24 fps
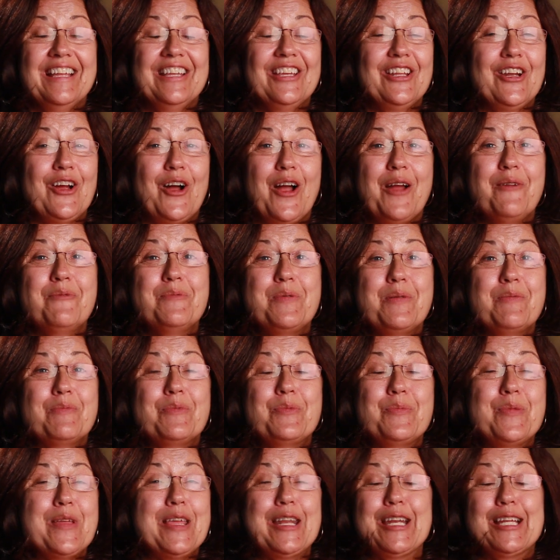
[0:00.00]
You know, I
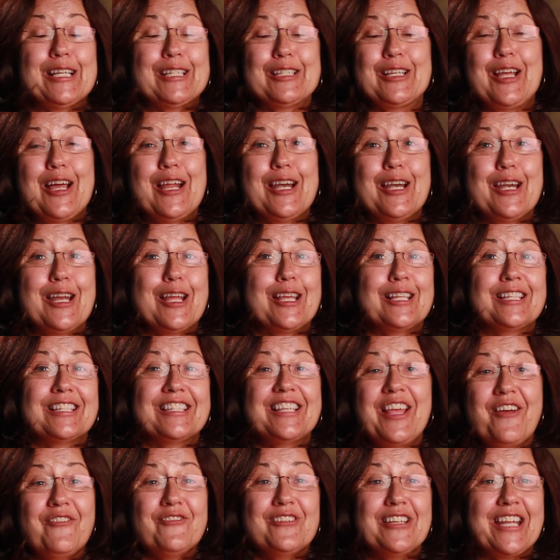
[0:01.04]
remember being excited at
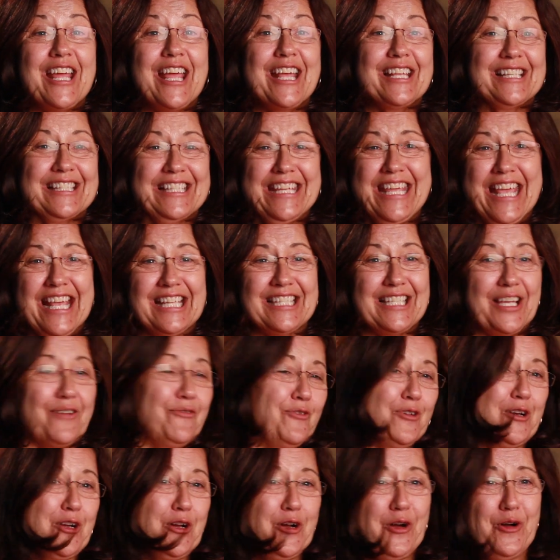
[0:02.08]
7 days. Yes, I
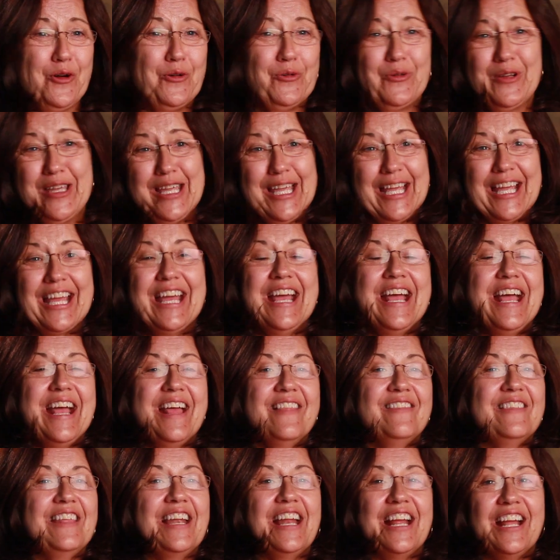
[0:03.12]
went a whole week.
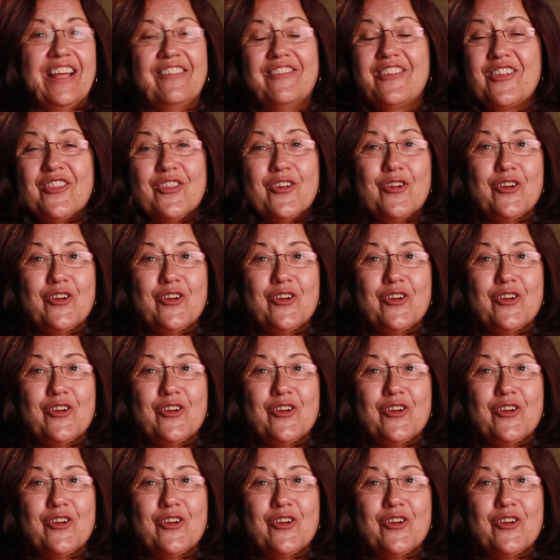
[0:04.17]
And then I got the